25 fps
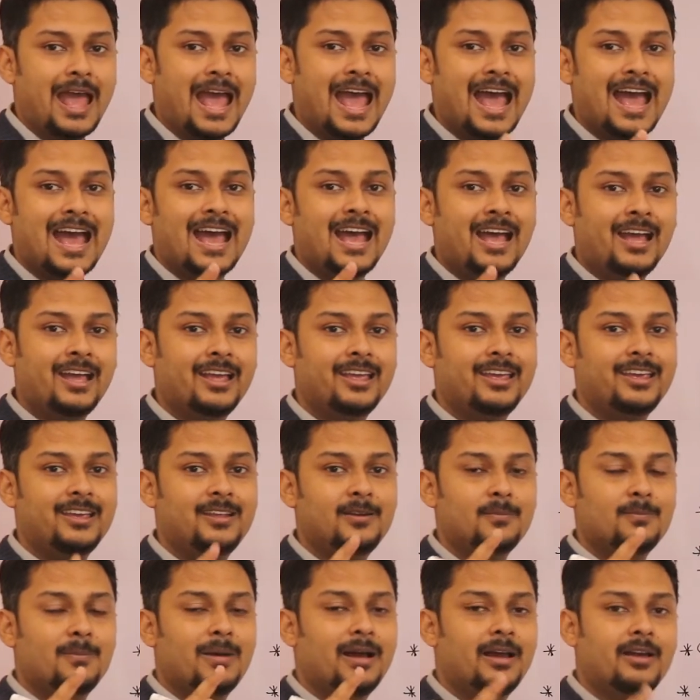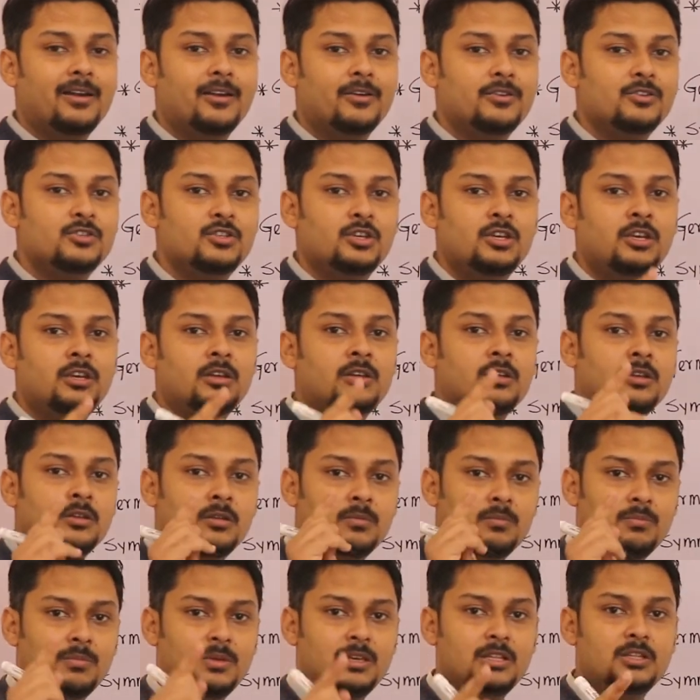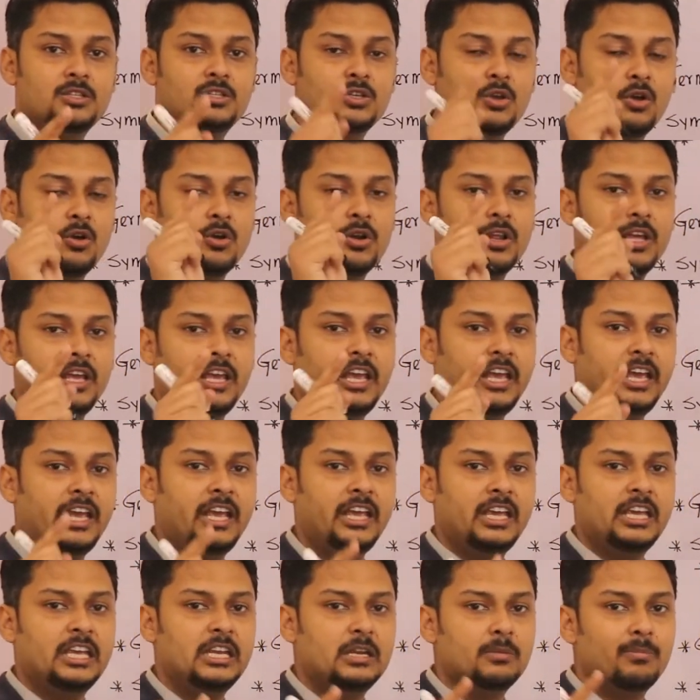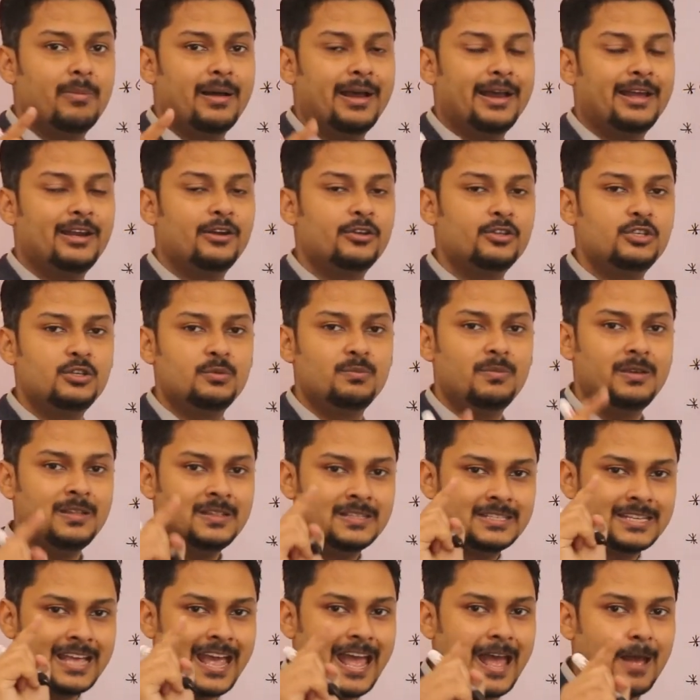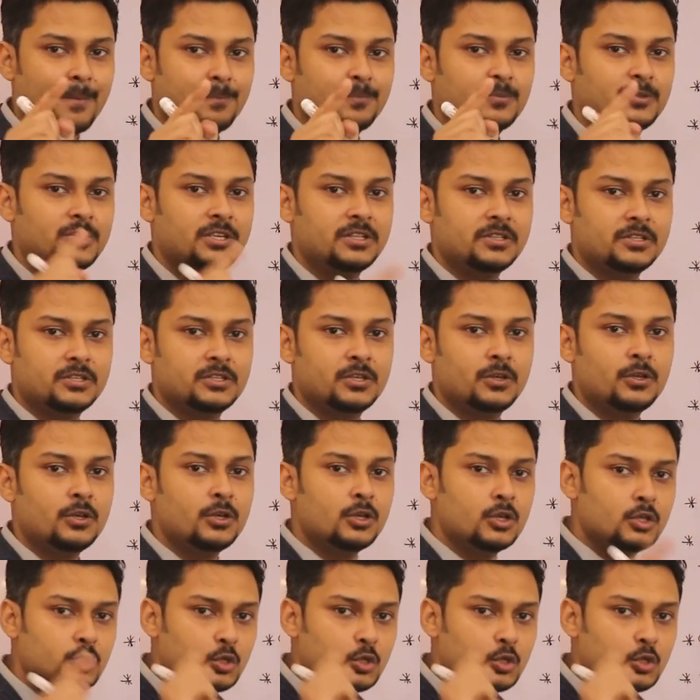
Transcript: A in biology means, or A in biology means absence.